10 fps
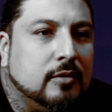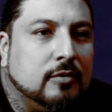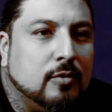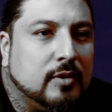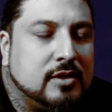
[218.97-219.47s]
you
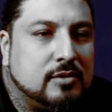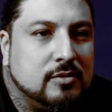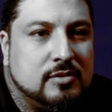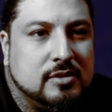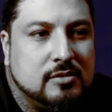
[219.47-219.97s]
know, no
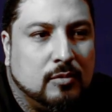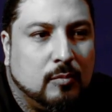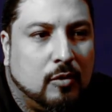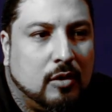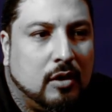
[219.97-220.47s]
excuses, no
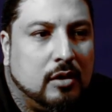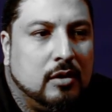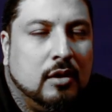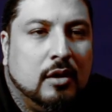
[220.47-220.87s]
moron.